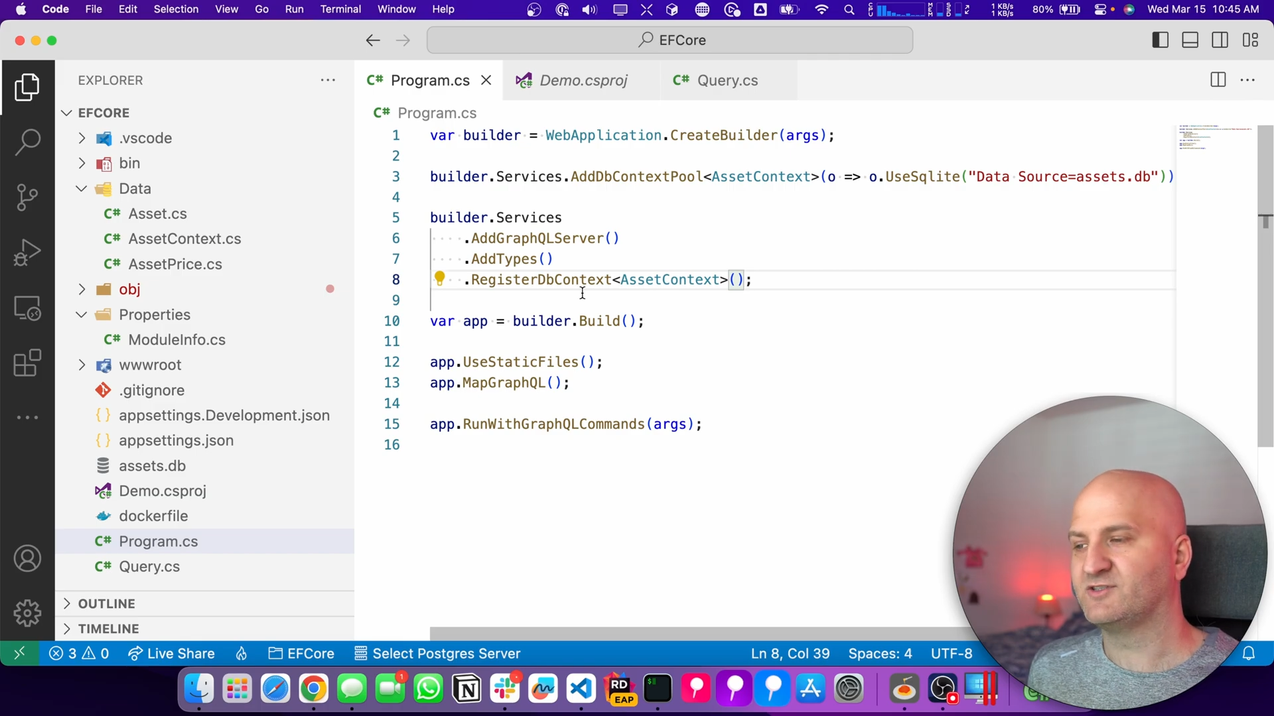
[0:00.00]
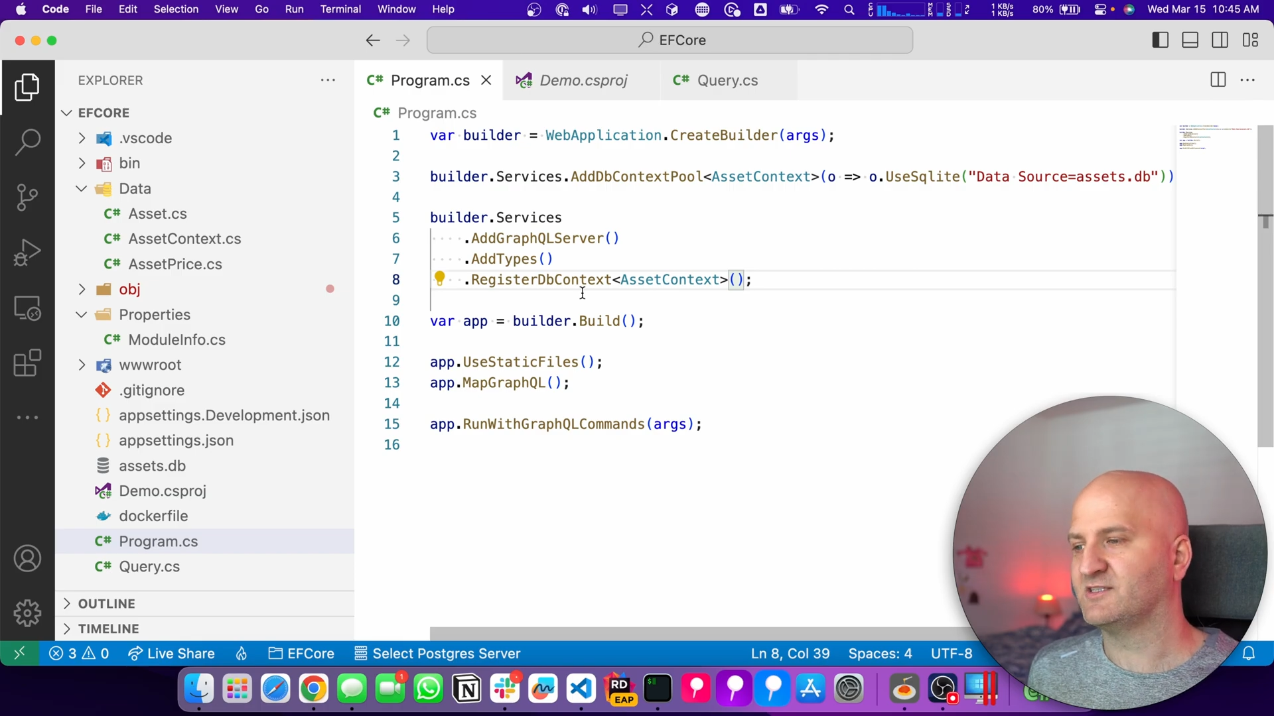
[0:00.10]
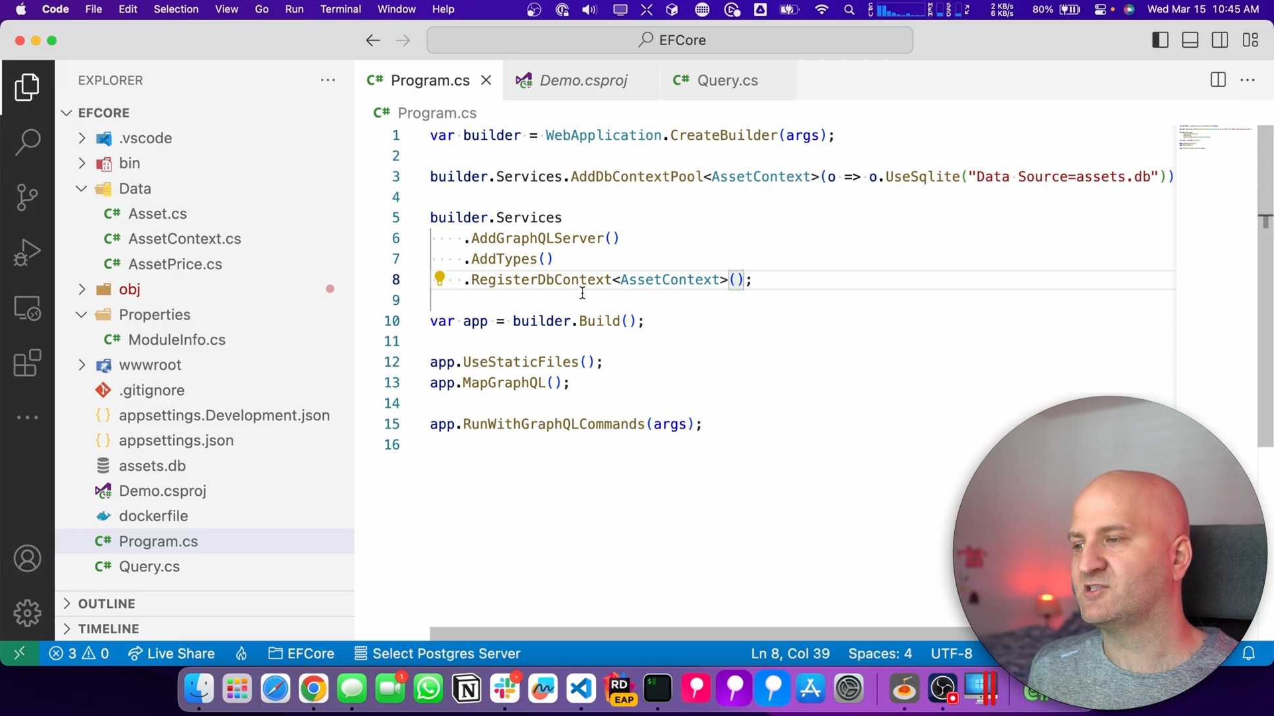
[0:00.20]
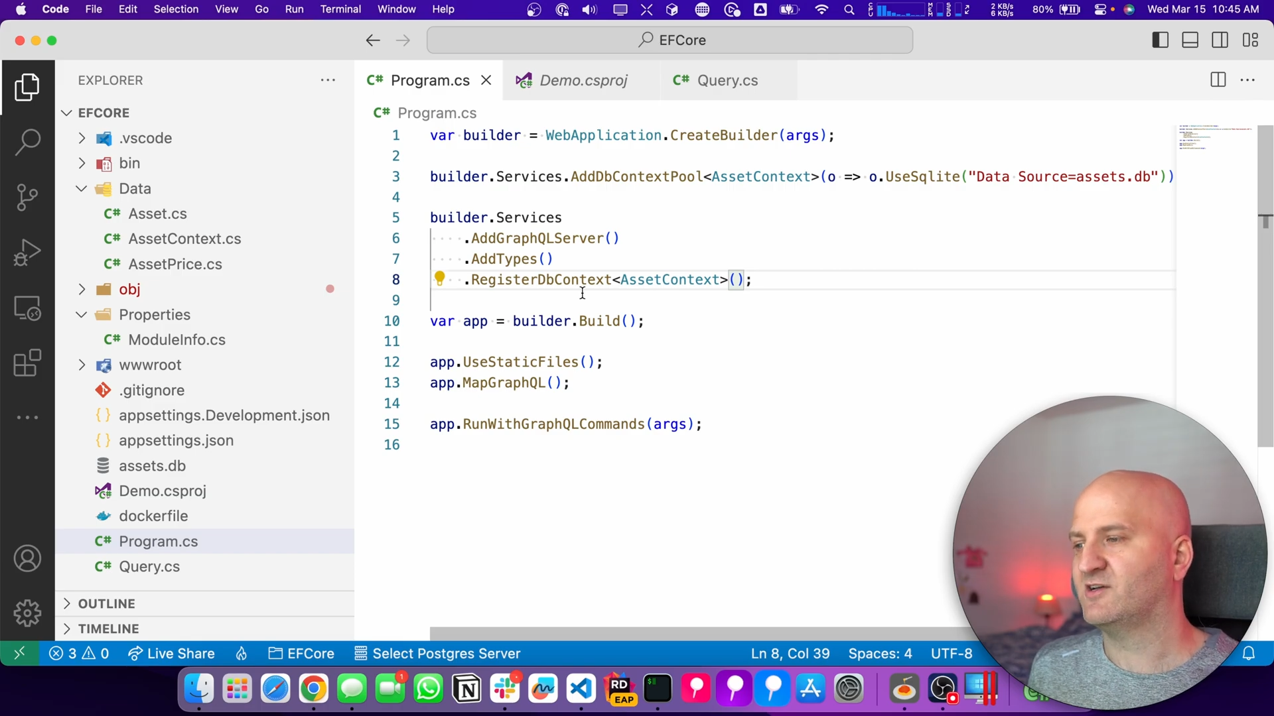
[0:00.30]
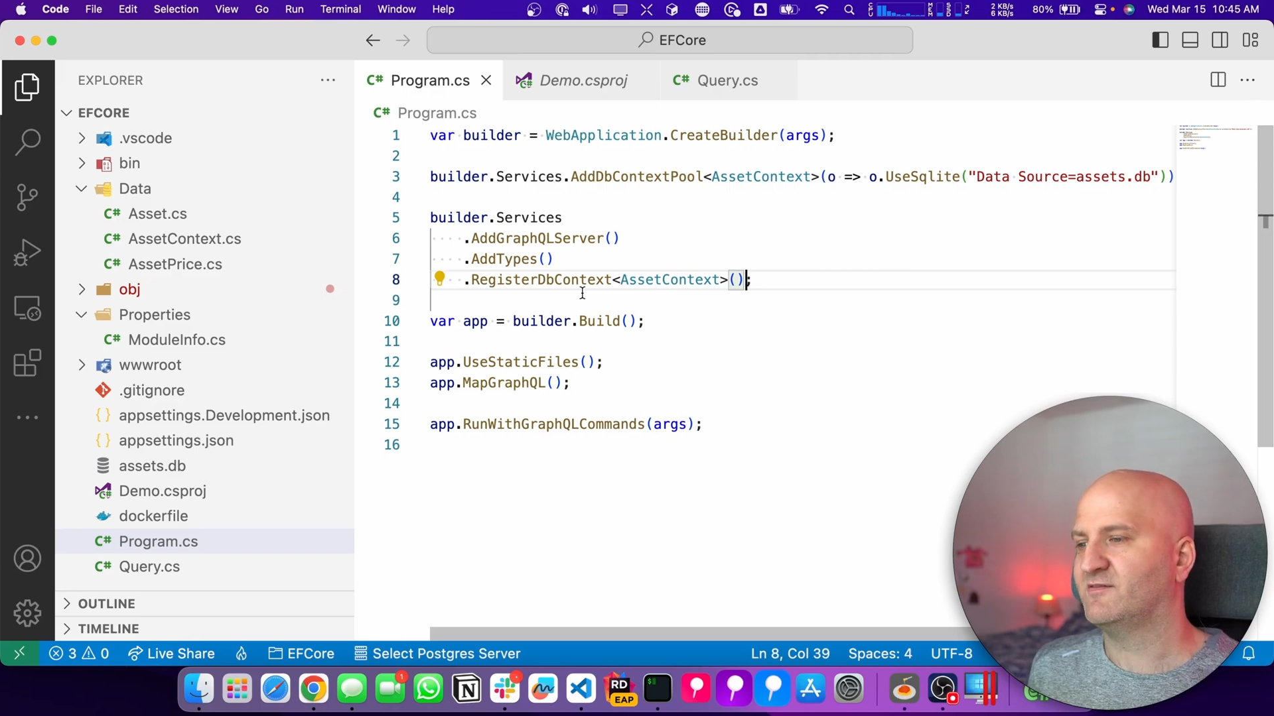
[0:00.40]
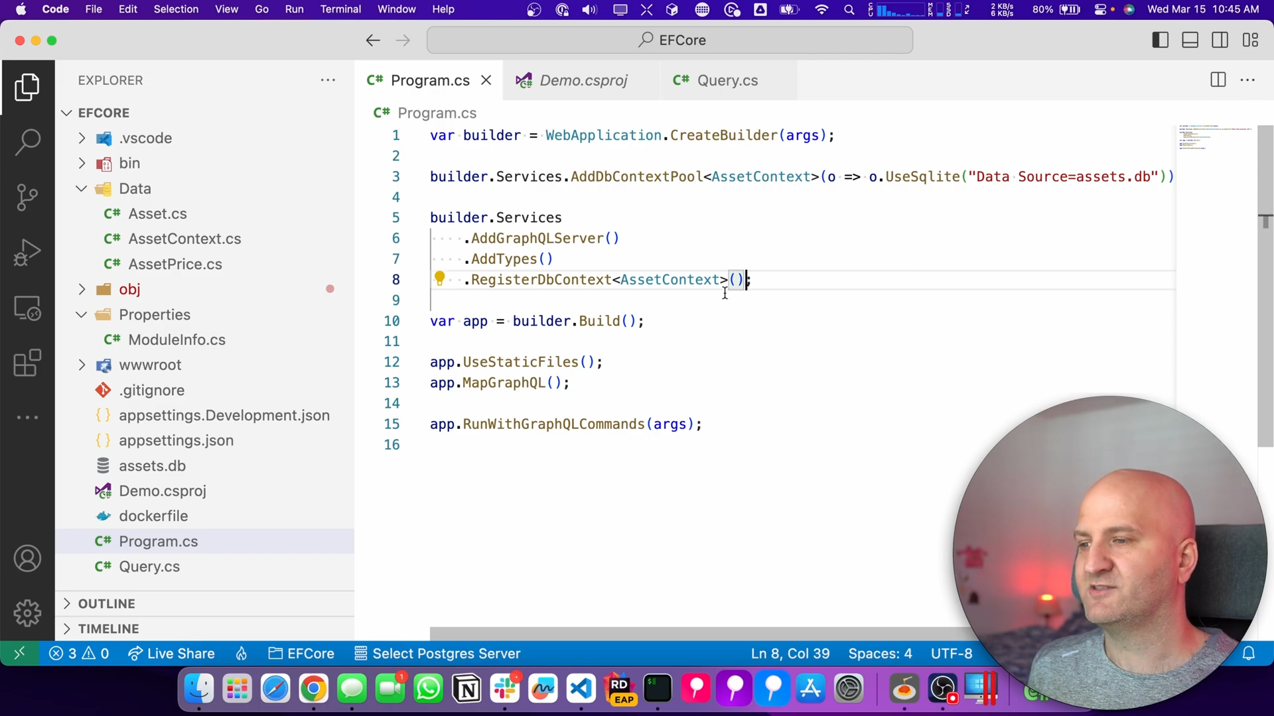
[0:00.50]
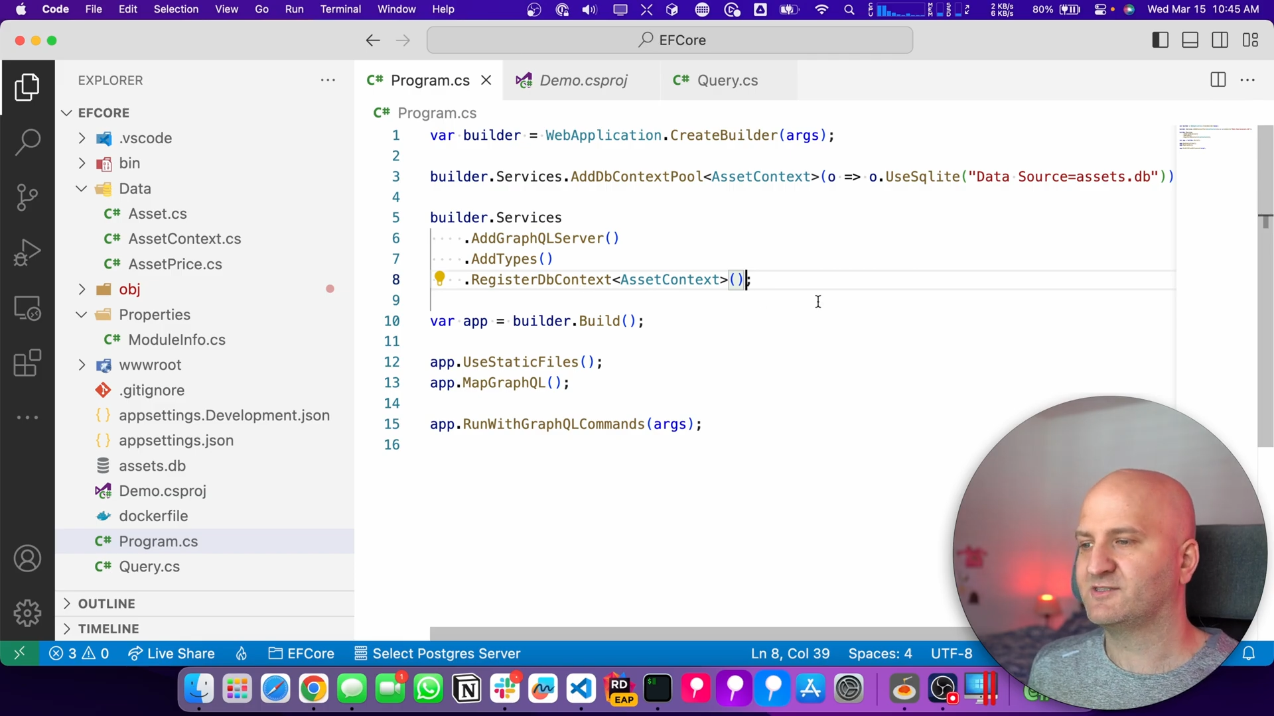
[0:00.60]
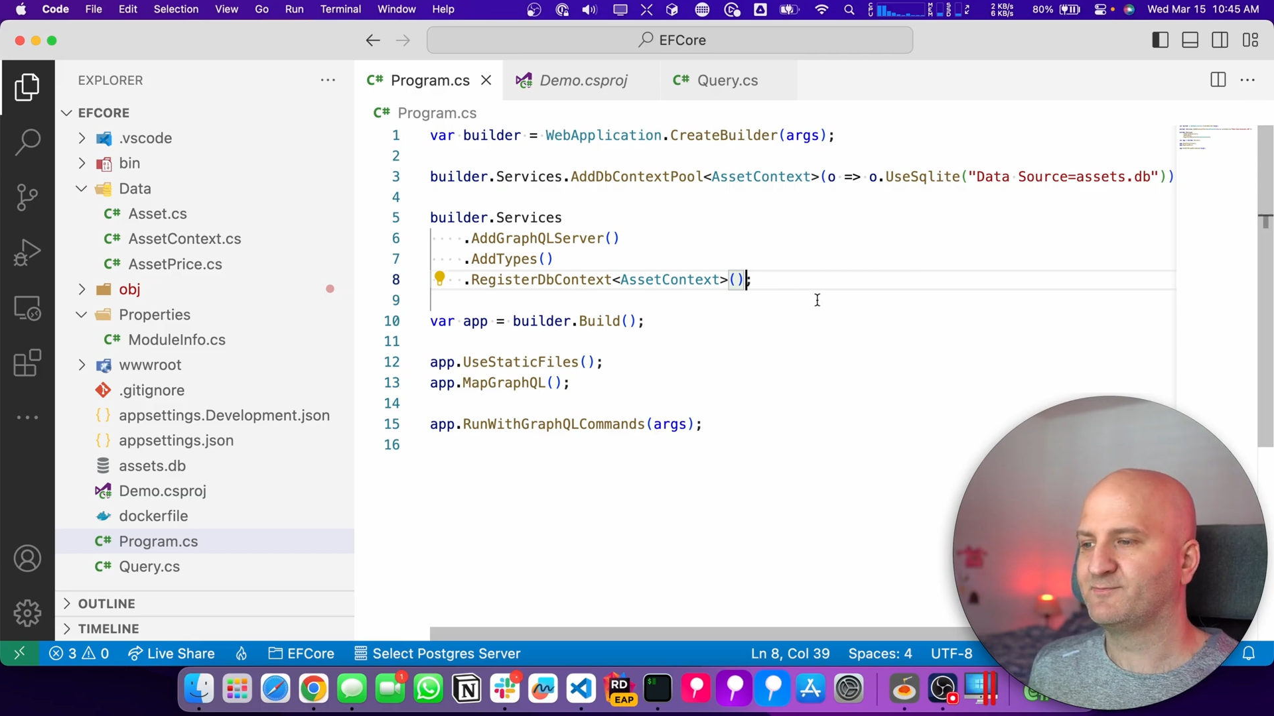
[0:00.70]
this service.